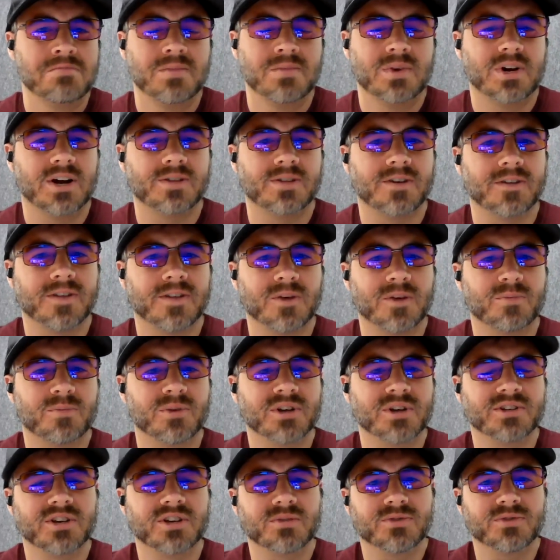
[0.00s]
I thought that
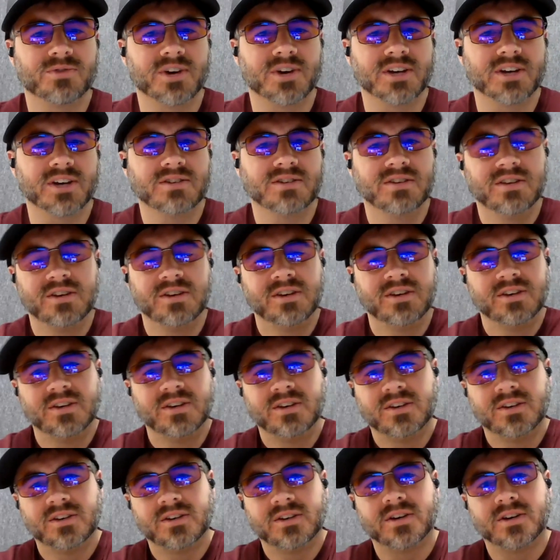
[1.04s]
breakdown was fine.
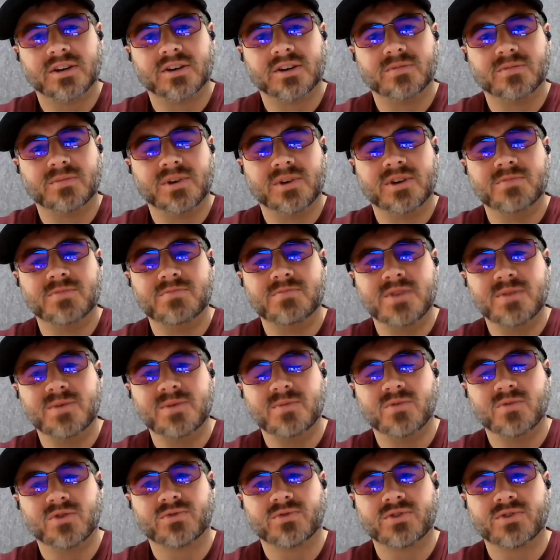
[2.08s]
It may be
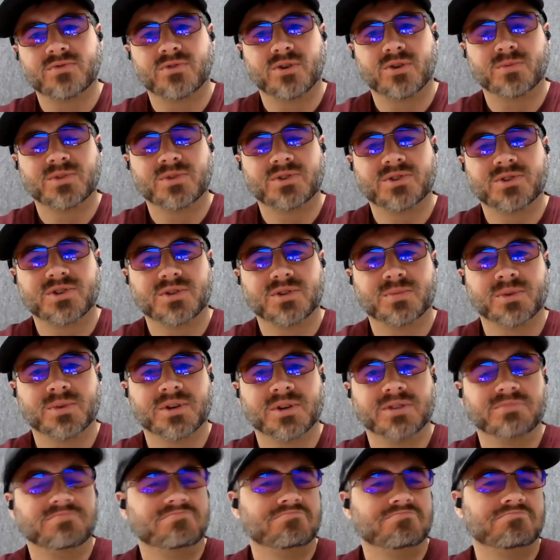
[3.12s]
more freeform this year, but